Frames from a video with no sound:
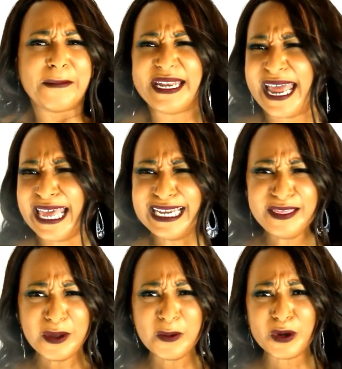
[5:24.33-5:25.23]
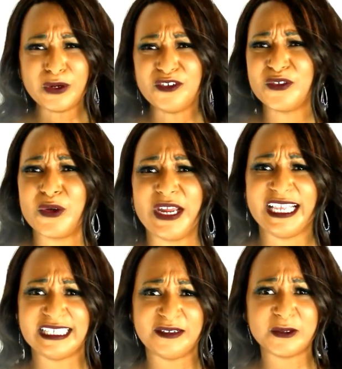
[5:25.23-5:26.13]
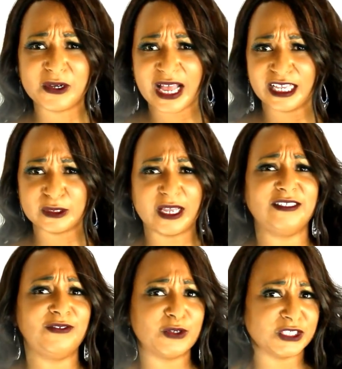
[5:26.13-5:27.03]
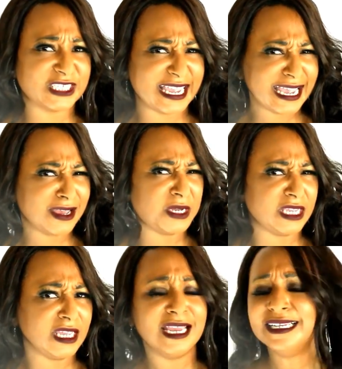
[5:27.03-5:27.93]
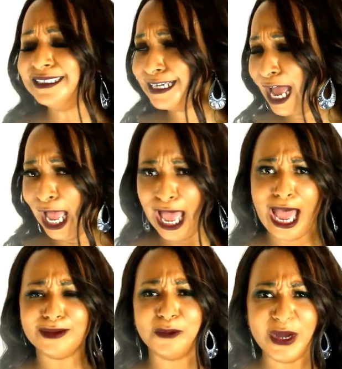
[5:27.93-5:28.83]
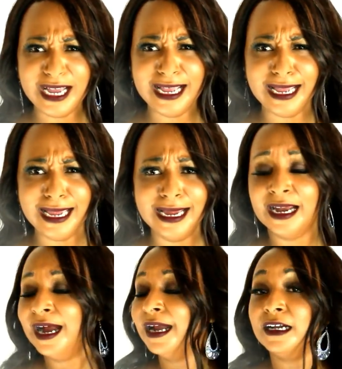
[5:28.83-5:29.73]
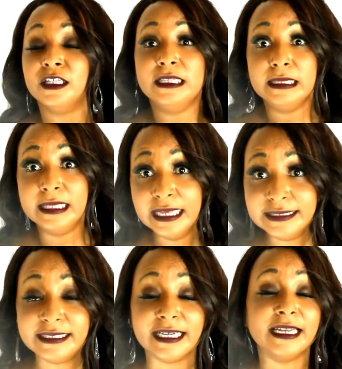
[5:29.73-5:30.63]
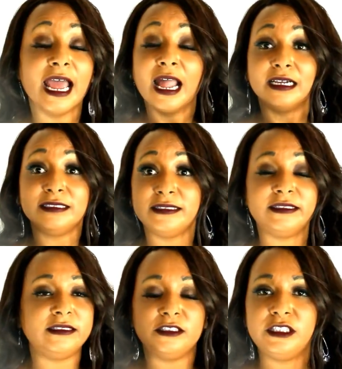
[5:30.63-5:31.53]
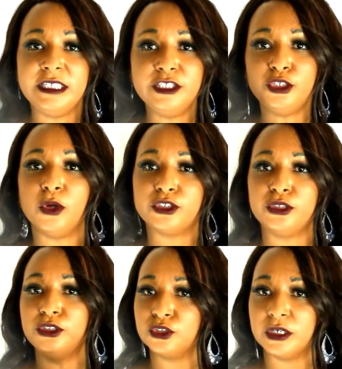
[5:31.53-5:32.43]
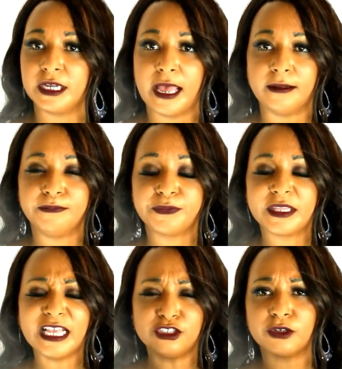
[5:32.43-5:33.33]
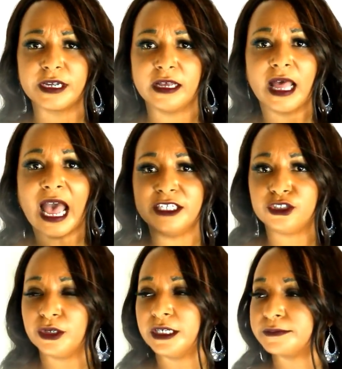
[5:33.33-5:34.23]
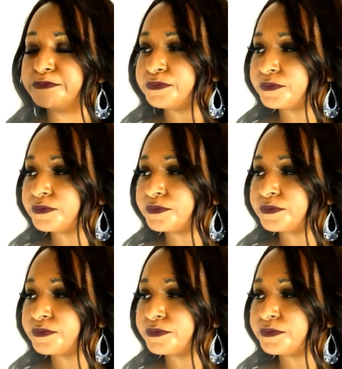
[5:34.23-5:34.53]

But not in the world of crazy Real Housewives of Orange County. No! What? Listen, these two are too strung out. Not strung out, high strung.